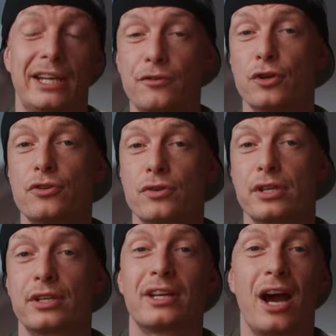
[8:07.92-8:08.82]
And if you're
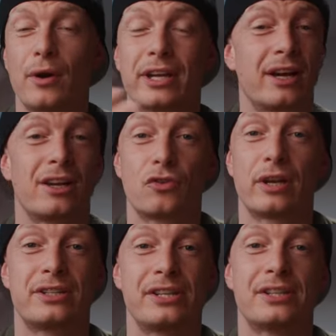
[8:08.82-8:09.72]
interested in how I color
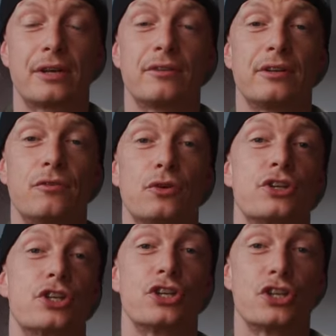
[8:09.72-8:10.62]
grade C70
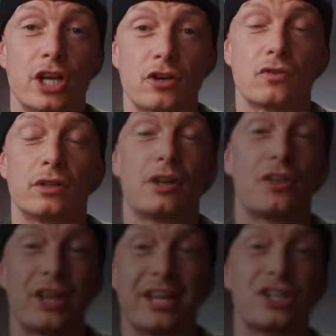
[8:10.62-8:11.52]
footage in general,
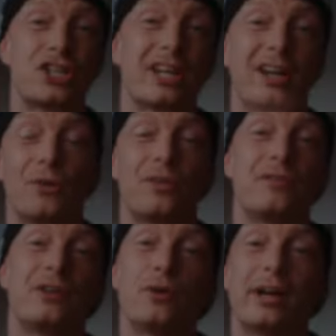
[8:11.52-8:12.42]
then check out the
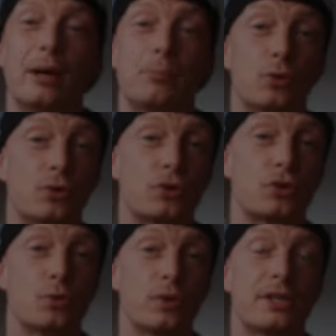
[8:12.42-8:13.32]
video I uploaded
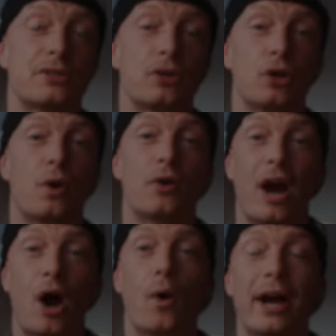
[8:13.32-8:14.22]
two days ago on
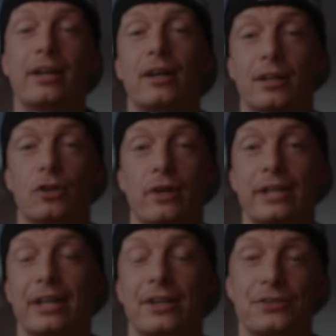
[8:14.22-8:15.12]
how I color
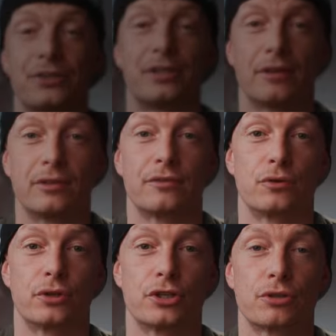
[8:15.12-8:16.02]
grade Canon C70
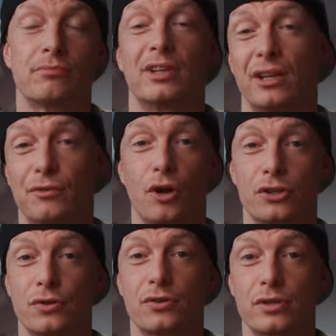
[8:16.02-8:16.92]
footage. And if you're
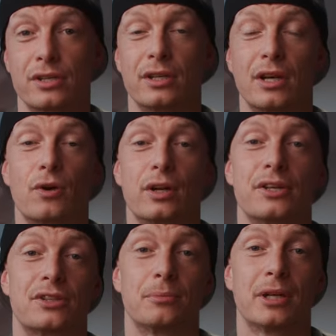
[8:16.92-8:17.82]
also interested in our
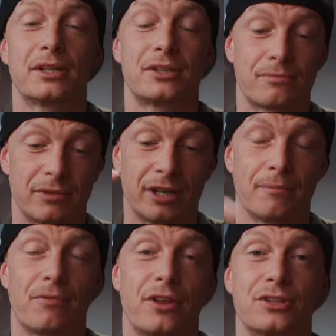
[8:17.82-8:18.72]
custom LUTs,
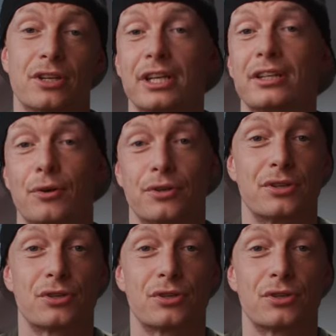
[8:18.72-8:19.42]
then there's a link down in the